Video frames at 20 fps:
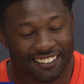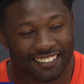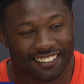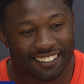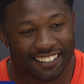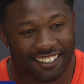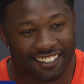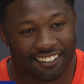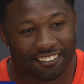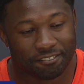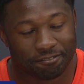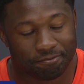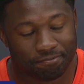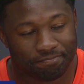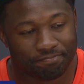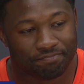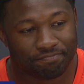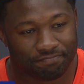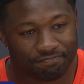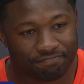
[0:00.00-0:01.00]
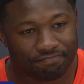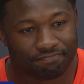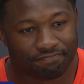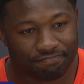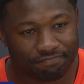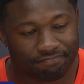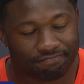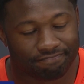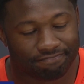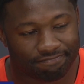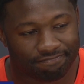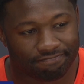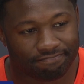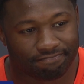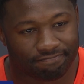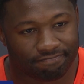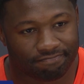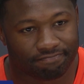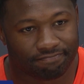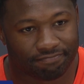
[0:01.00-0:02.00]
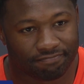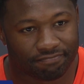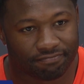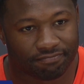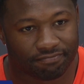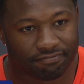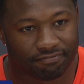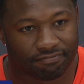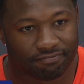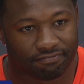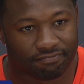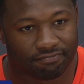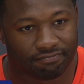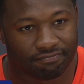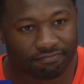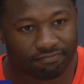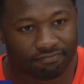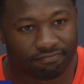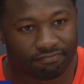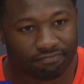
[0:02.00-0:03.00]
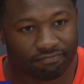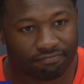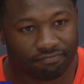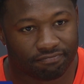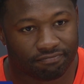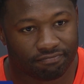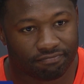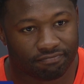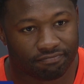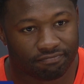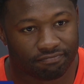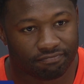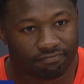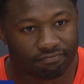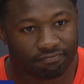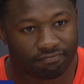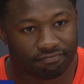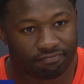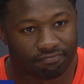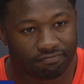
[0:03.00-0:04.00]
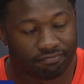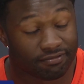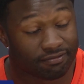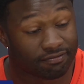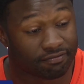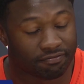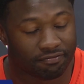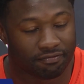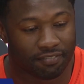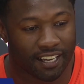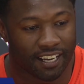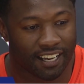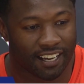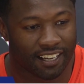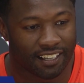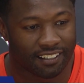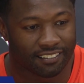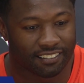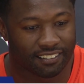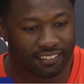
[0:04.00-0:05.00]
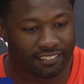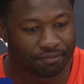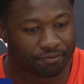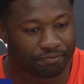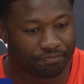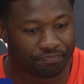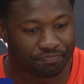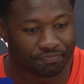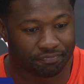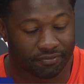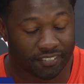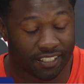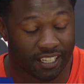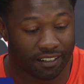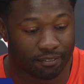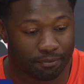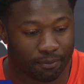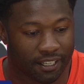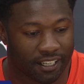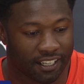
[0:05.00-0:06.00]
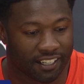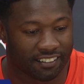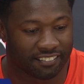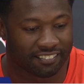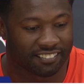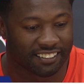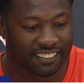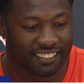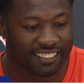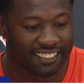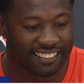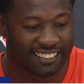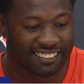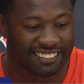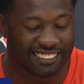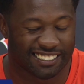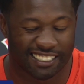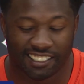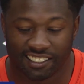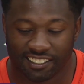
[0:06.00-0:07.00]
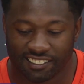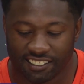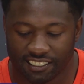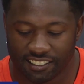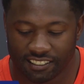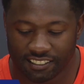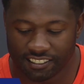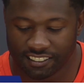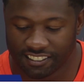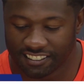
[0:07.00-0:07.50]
Yeah. Uh, what's, what do you make of Robert's time here? And what do you Man, yeah, man. Sucks.